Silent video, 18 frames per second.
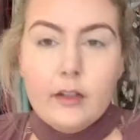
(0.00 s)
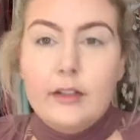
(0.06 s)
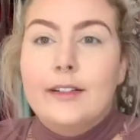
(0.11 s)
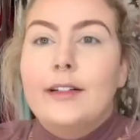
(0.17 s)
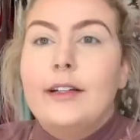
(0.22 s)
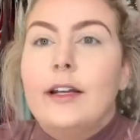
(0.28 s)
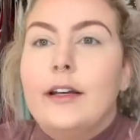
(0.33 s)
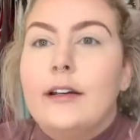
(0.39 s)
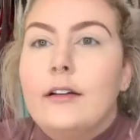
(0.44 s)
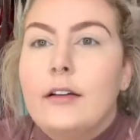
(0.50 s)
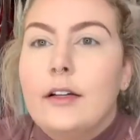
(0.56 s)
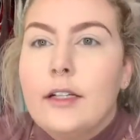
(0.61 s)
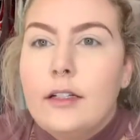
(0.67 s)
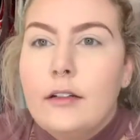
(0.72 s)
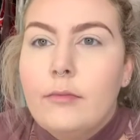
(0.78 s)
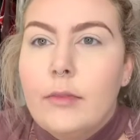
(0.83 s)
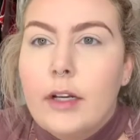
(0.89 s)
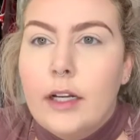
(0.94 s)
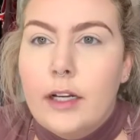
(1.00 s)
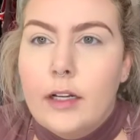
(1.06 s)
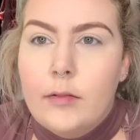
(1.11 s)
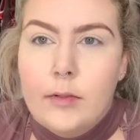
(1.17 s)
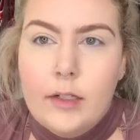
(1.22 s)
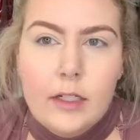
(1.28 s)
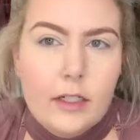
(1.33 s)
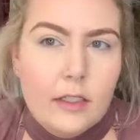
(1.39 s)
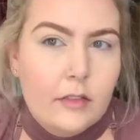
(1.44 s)
Now, I did my
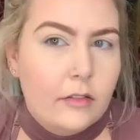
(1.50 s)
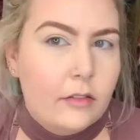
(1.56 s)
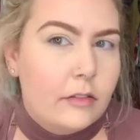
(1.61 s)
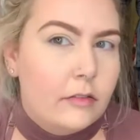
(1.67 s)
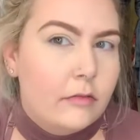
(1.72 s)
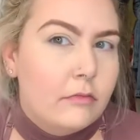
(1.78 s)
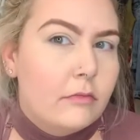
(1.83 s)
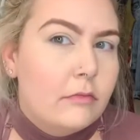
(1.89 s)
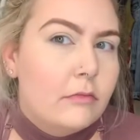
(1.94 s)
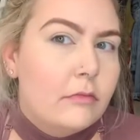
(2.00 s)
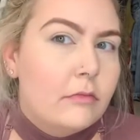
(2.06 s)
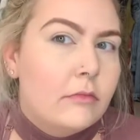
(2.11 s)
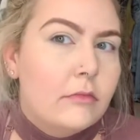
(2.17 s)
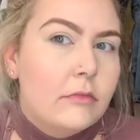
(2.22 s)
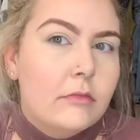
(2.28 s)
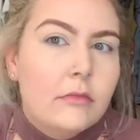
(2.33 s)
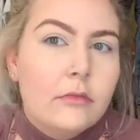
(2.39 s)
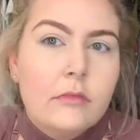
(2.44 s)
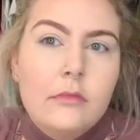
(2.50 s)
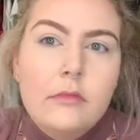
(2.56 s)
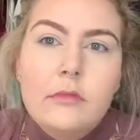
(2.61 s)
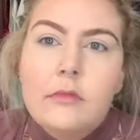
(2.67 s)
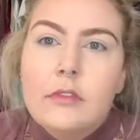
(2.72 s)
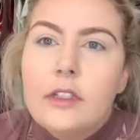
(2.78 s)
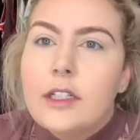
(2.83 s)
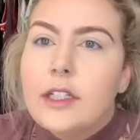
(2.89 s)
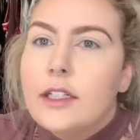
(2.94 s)
eyebrows,
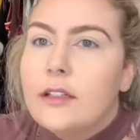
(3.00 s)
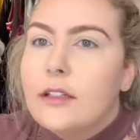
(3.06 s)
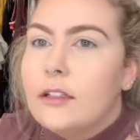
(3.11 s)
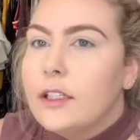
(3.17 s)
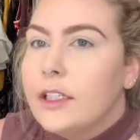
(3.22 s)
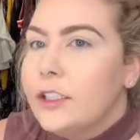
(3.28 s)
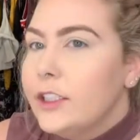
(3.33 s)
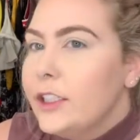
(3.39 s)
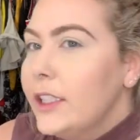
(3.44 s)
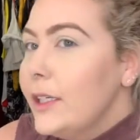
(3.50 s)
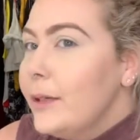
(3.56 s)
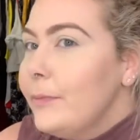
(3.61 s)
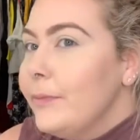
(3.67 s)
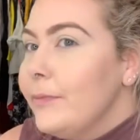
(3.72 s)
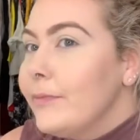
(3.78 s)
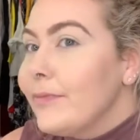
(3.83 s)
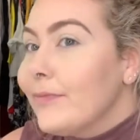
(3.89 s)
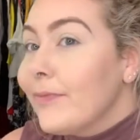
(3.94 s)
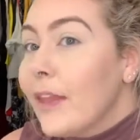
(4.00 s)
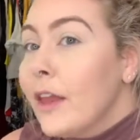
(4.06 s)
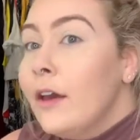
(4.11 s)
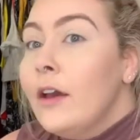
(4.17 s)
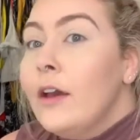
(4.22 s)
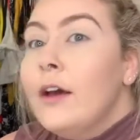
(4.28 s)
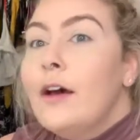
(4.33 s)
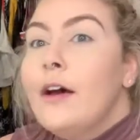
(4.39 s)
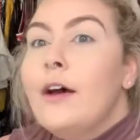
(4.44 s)
and they look like shit.
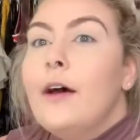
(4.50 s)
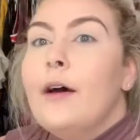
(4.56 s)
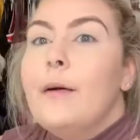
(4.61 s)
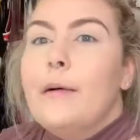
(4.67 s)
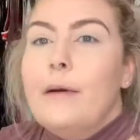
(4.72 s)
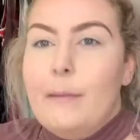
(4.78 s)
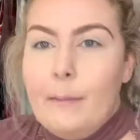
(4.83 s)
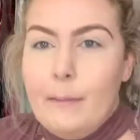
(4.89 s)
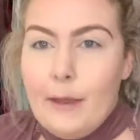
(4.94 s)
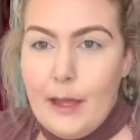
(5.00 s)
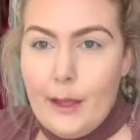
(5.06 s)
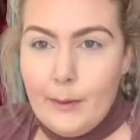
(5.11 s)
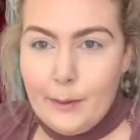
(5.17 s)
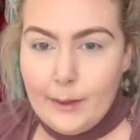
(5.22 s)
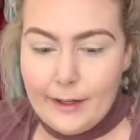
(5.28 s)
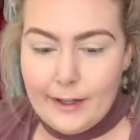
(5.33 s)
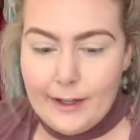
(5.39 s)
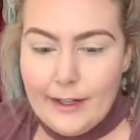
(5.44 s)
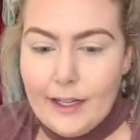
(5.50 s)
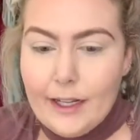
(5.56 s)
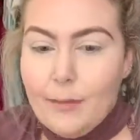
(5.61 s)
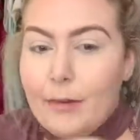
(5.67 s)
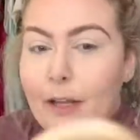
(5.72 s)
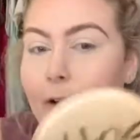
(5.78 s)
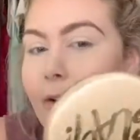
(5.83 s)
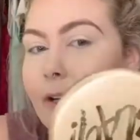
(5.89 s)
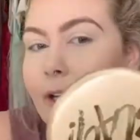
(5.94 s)
But we're gonna keep
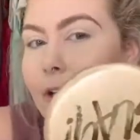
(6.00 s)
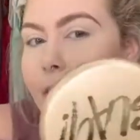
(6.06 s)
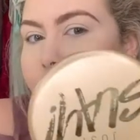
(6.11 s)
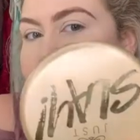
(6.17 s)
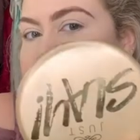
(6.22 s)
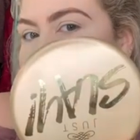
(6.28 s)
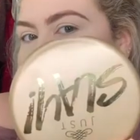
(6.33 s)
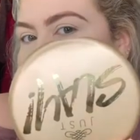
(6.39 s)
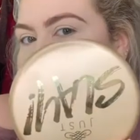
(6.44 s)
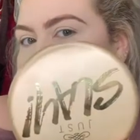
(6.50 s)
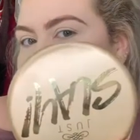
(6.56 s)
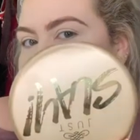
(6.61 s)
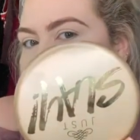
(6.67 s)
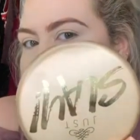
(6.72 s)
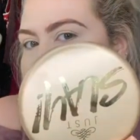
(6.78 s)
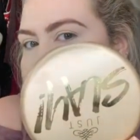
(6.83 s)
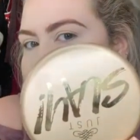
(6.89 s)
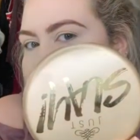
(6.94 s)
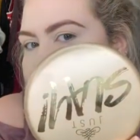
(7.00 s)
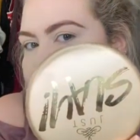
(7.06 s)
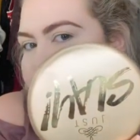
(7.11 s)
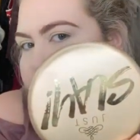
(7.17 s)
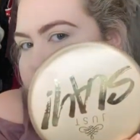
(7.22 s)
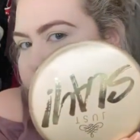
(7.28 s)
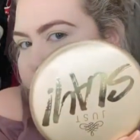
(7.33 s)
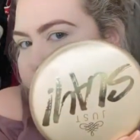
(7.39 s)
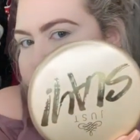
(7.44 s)
going anyways,
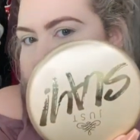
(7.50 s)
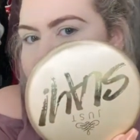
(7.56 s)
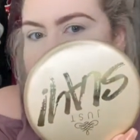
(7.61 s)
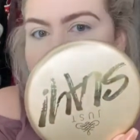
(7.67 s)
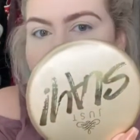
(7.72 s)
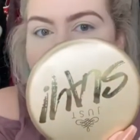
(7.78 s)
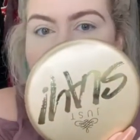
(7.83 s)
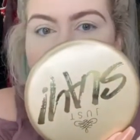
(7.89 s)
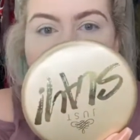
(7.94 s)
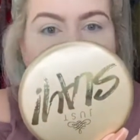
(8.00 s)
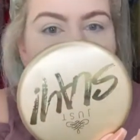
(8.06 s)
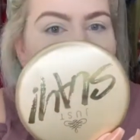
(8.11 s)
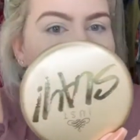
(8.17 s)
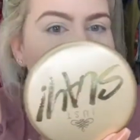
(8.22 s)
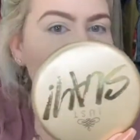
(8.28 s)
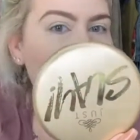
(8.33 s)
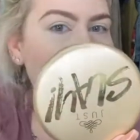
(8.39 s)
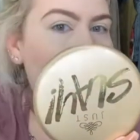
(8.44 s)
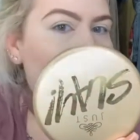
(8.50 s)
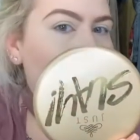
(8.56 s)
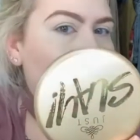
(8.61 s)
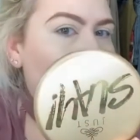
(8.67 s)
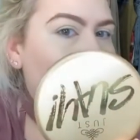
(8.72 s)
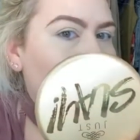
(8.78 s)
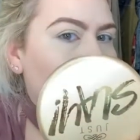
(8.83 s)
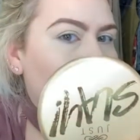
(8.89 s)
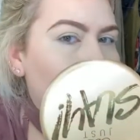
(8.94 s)
because at this point,
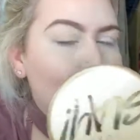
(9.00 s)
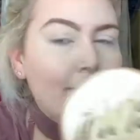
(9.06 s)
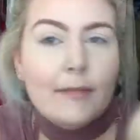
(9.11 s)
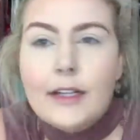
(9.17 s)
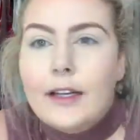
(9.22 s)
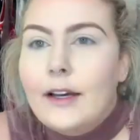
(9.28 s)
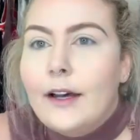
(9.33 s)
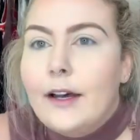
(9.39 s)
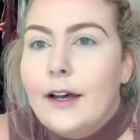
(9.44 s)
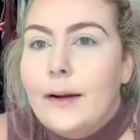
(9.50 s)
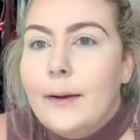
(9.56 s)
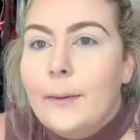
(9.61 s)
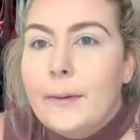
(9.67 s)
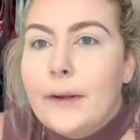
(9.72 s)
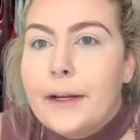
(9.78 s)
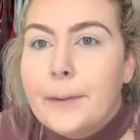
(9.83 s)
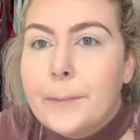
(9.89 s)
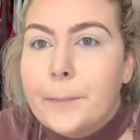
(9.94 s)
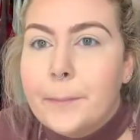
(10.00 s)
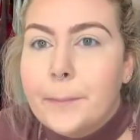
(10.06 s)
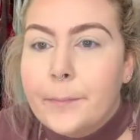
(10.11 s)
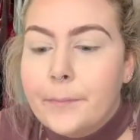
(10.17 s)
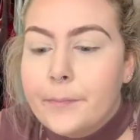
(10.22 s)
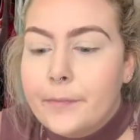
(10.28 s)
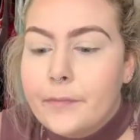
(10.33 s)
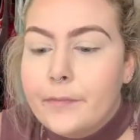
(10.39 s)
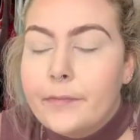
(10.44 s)
I don't care.
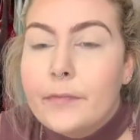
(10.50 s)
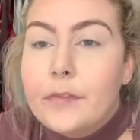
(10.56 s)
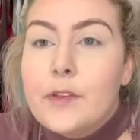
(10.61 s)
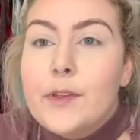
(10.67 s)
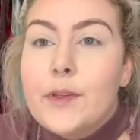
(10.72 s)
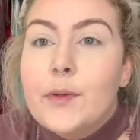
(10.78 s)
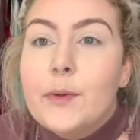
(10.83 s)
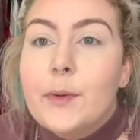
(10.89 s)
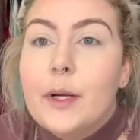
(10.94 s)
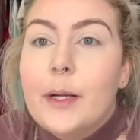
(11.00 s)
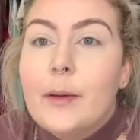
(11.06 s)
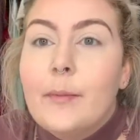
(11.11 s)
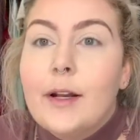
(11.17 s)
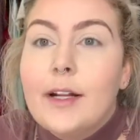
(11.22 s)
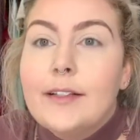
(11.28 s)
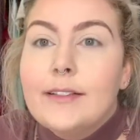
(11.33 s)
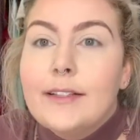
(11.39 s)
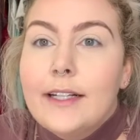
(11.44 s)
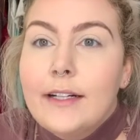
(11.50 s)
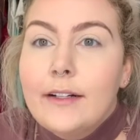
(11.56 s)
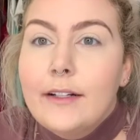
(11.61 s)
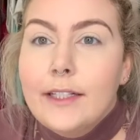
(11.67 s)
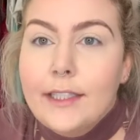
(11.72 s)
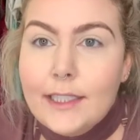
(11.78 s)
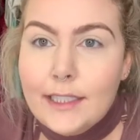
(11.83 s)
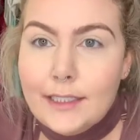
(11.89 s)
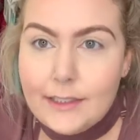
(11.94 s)
20 minutes later,
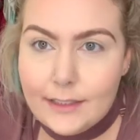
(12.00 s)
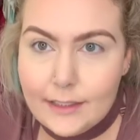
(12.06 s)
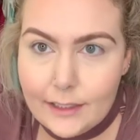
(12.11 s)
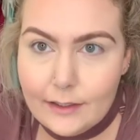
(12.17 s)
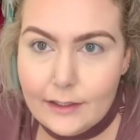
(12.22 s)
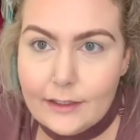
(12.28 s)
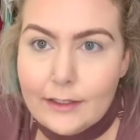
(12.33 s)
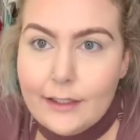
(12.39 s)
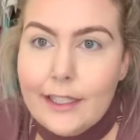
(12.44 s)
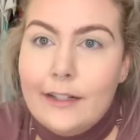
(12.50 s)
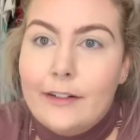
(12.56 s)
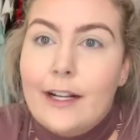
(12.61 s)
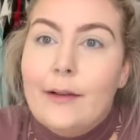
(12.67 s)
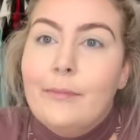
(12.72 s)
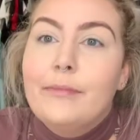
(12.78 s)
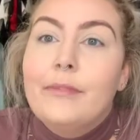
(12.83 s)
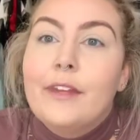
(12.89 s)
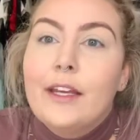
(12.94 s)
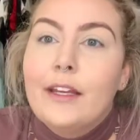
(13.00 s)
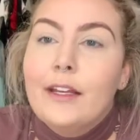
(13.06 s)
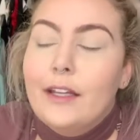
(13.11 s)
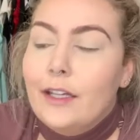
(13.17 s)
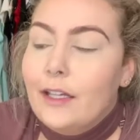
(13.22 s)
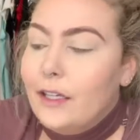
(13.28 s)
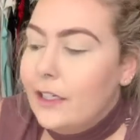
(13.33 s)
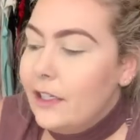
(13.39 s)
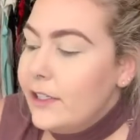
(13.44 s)
and they still look like crap.
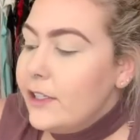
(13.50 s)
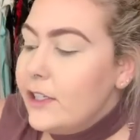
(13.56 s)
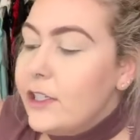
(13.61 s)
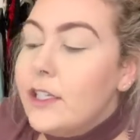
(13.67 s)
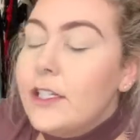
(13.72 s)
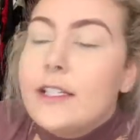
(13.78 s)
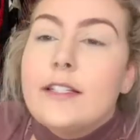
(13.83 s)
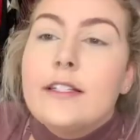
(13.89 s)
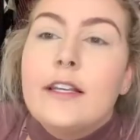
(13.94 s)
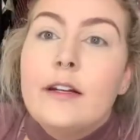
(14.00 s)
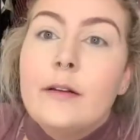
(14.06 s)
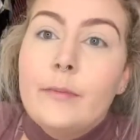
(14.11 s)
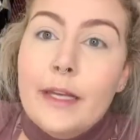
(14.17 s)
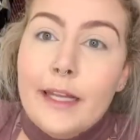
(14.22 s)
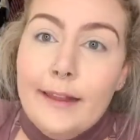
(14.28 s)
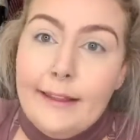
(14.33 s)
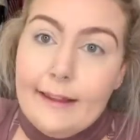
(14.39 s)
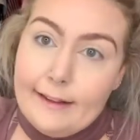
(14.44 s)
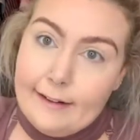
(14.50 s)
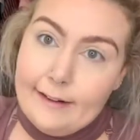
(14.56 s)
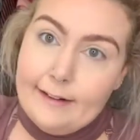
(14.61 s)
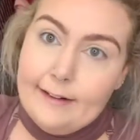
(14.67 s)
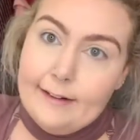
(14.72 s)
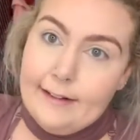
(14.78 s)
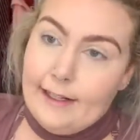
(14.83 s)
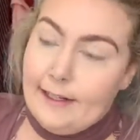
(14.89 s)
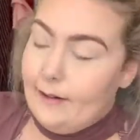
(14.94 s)
It's just gonna be that
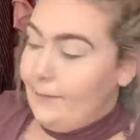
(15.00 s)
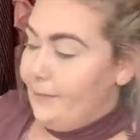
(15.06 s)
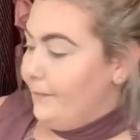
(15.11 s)
kind of day.